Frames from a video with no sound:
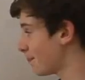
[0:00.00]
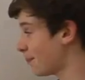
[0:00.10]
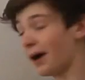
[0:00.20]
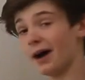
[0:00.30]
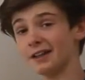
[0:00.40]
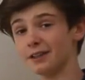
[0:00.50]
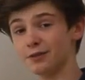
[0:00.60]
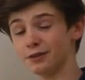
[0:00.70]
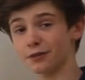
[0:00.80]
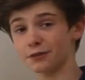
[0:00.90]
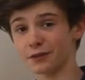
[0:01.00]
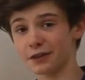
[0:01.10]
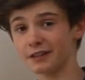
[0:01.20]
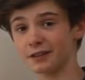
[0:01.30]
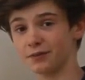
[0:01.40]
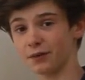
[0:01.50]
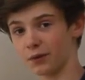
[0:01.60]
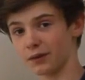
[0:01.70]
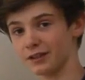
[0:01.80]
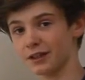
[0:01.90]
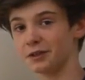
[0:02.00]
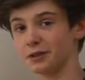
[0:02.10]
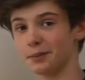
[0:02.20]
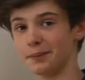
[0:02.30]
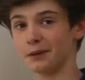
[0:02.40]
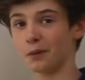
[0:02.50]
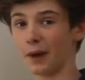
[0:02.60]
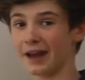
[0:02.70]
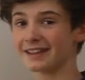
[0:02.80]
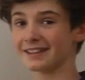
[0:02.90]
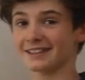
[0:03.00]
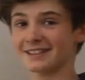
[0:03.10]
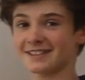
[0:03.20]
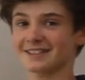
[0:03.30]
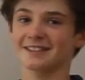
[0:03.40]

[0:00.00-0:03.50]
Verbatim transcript: But if you are freely falling, you appear weightless.